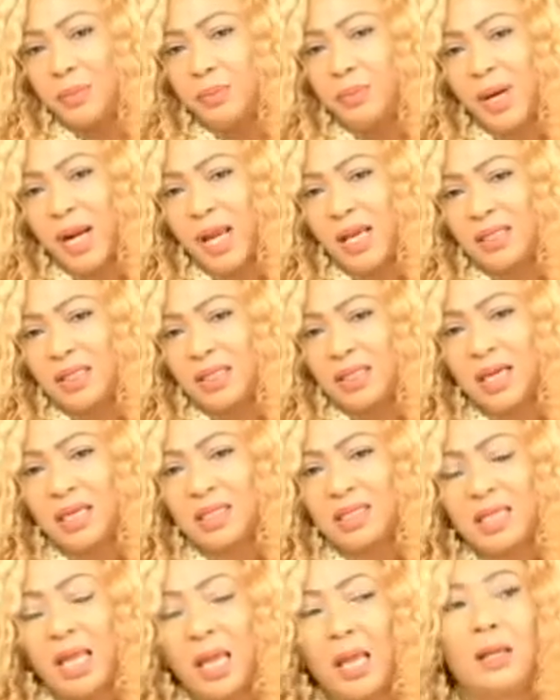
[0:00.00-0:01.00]
prayers that are
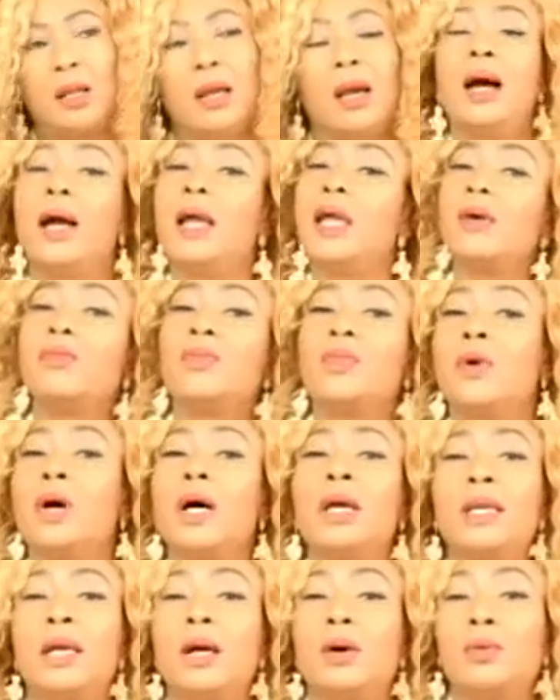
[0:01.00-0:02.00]
stale. I have no
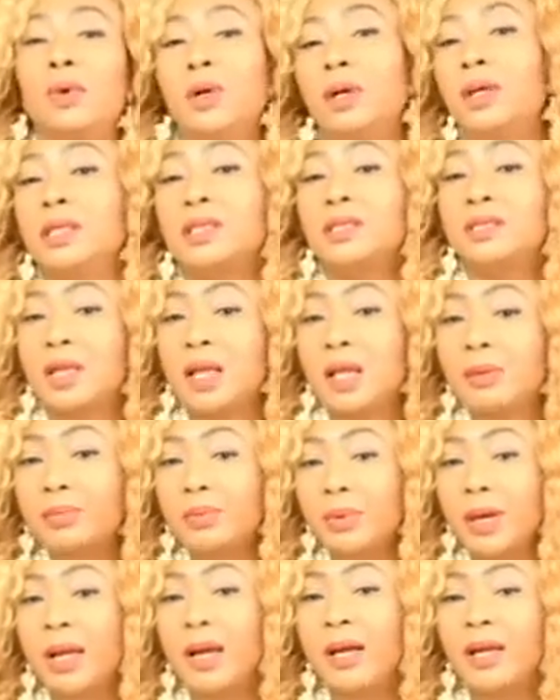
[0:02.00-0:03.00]
idea what a stale
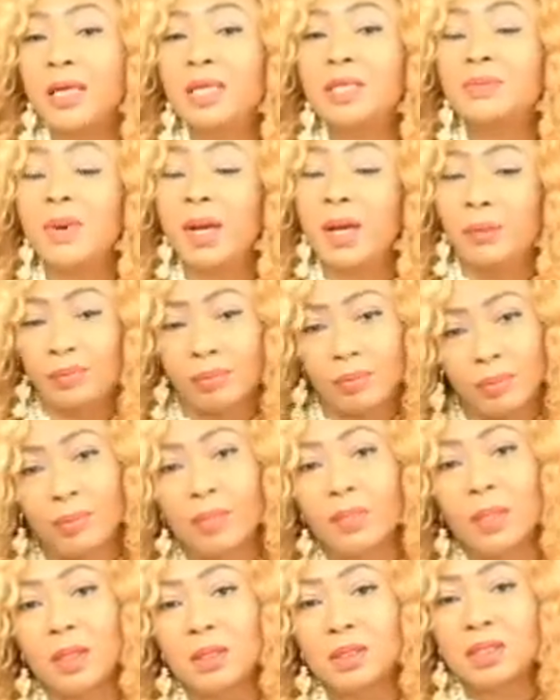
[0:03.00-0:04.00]
prayer is, but
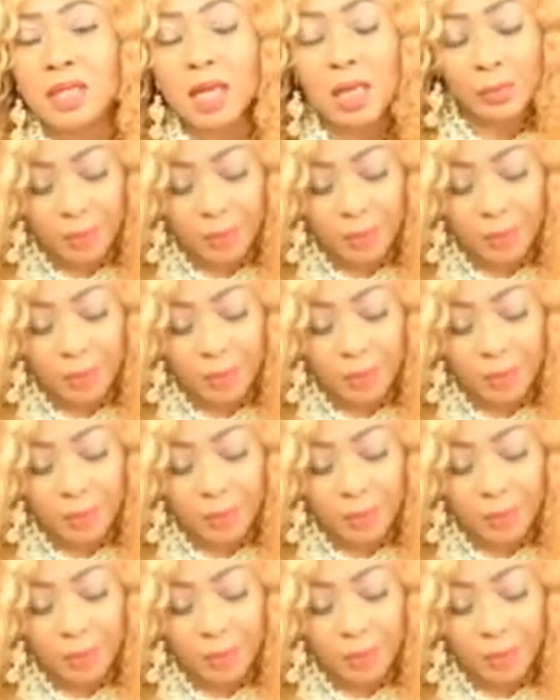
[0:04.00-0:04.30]
stale